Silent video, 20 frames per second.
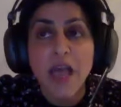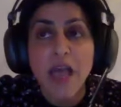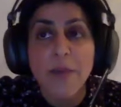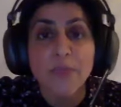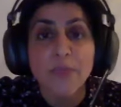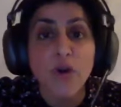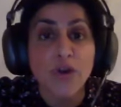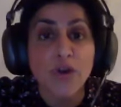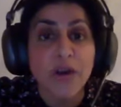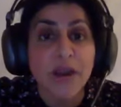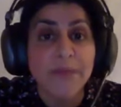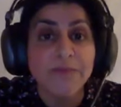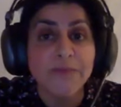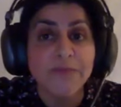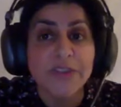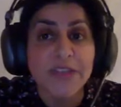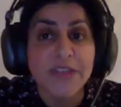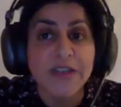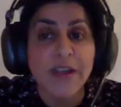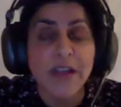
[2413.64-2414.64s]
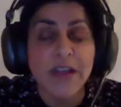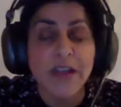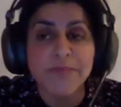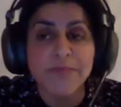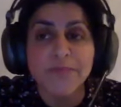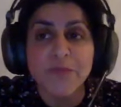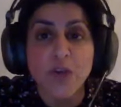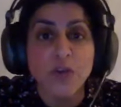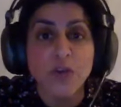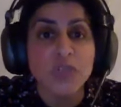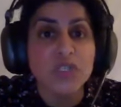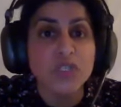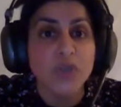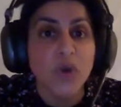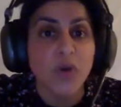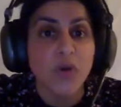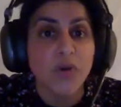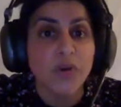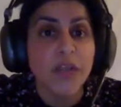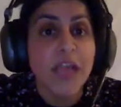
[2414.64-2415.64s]
uh, program f- um, focused
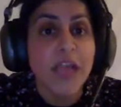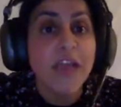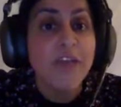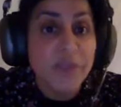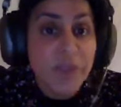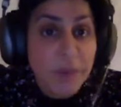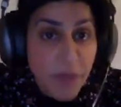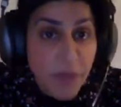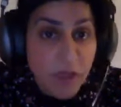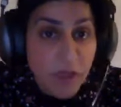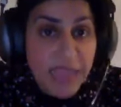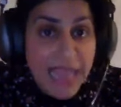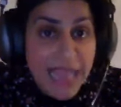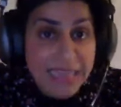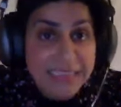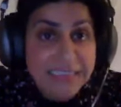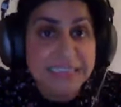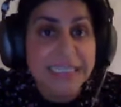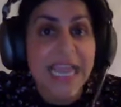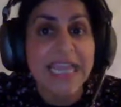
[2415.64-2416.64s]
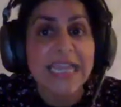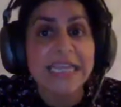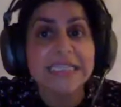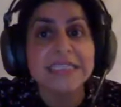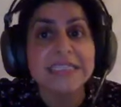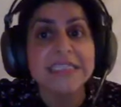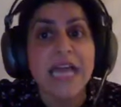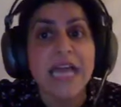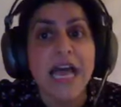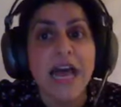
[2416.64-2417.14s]
on female candidates.